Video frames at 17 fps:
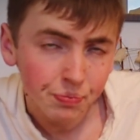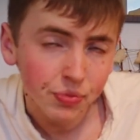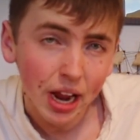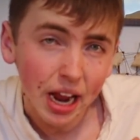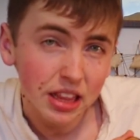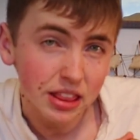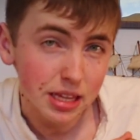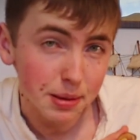
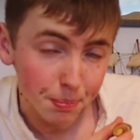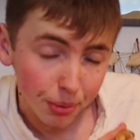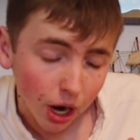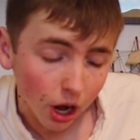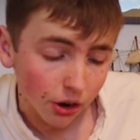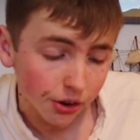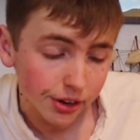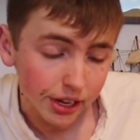and the
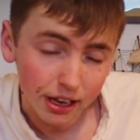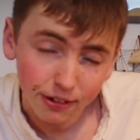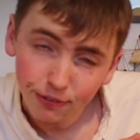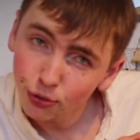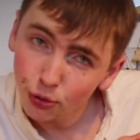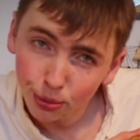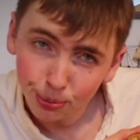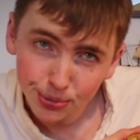plug it
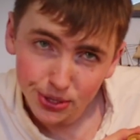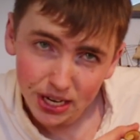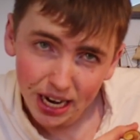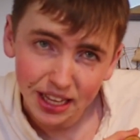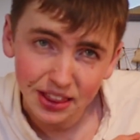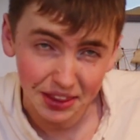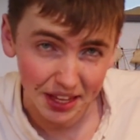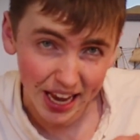forms
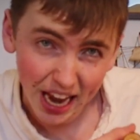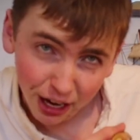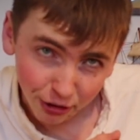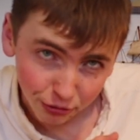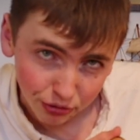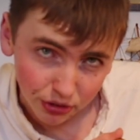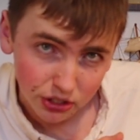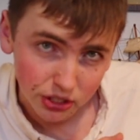at the
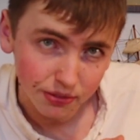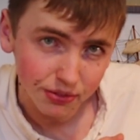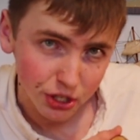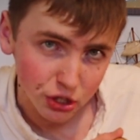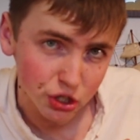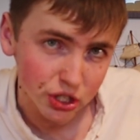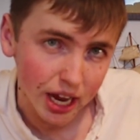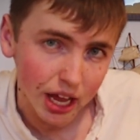entrance of
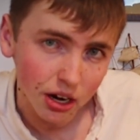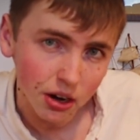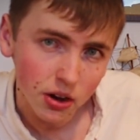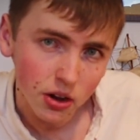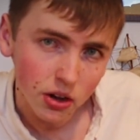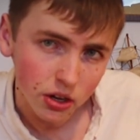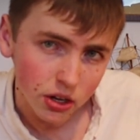the shell